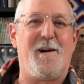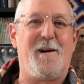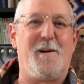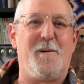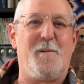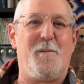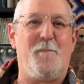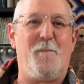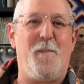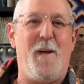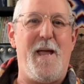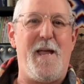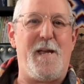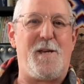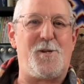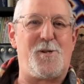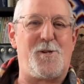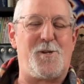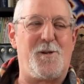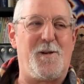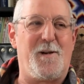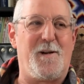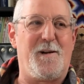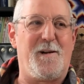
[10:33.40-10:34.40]

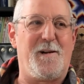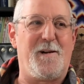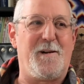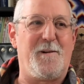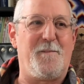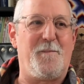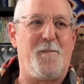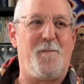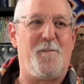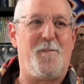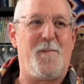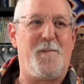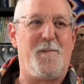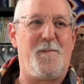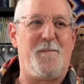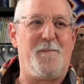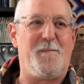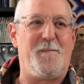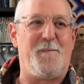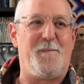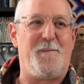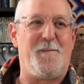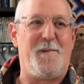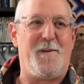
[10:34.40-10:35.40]
makes
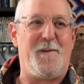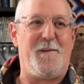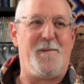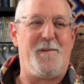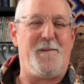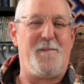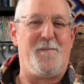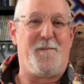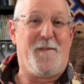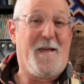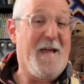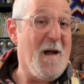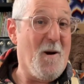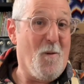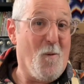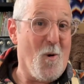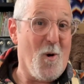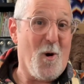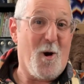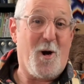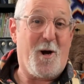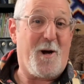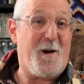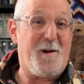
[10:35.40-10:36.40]
their
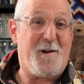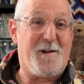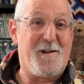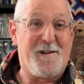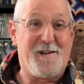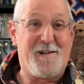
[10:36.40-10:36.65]
work